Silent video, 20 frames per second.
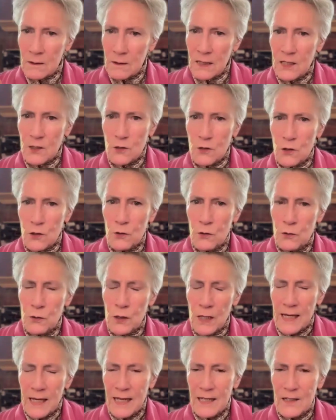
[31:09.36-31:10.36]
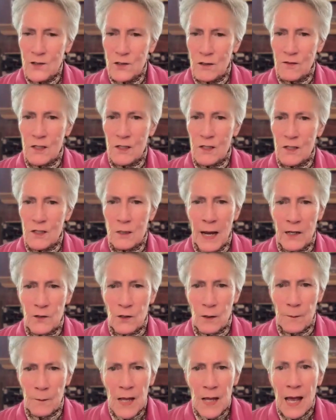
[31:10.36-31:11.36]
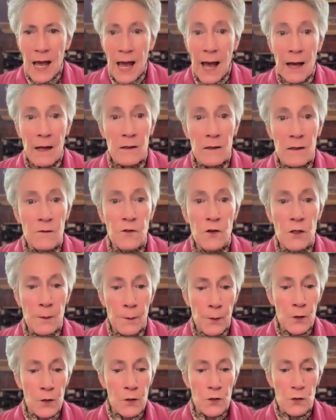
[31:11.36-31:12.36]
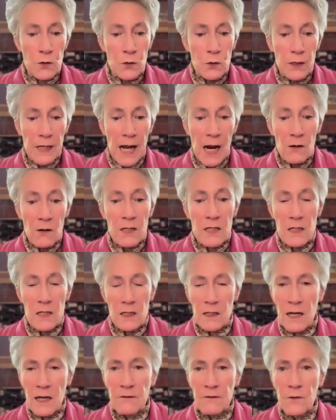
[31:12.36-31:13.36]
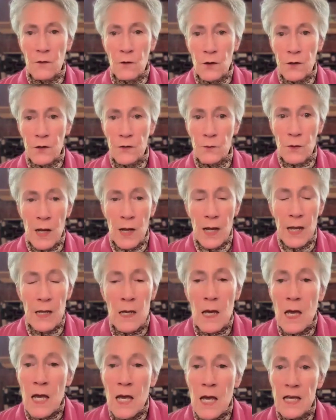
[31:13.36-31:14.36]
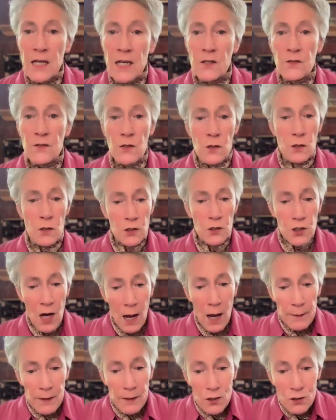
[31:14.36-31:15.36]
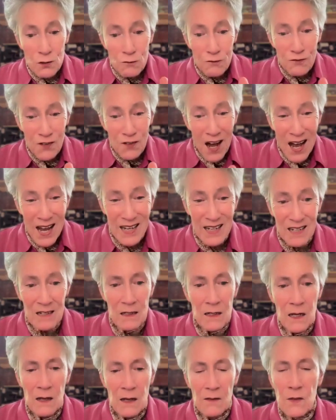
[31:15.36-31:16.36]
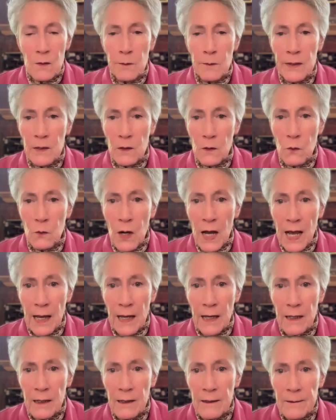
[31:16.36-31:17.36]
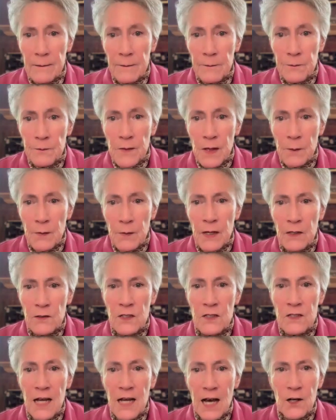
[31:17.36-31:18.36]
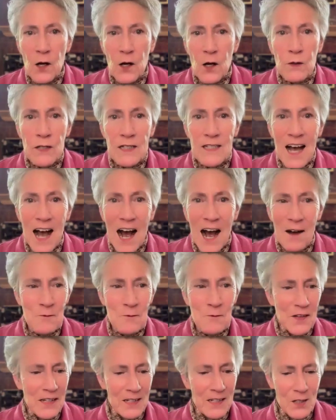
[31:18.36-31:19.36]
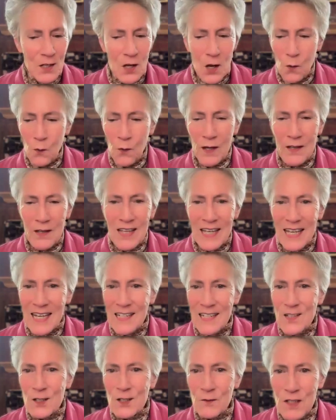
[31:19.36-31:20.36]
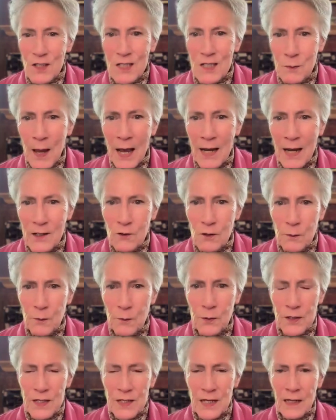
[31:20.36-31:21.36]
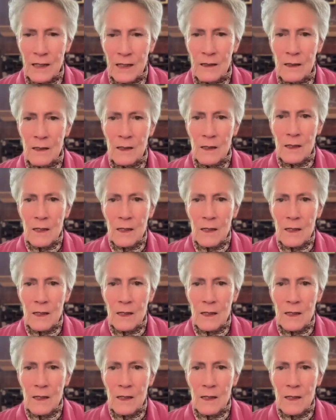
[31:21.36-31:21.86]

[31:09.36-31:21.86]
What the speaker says: these two ends of the spectrum. And for the person who carries a lot of fourth ray, his or her job is to find the middle way, because it's not always obvious when the ends of the spectrum present.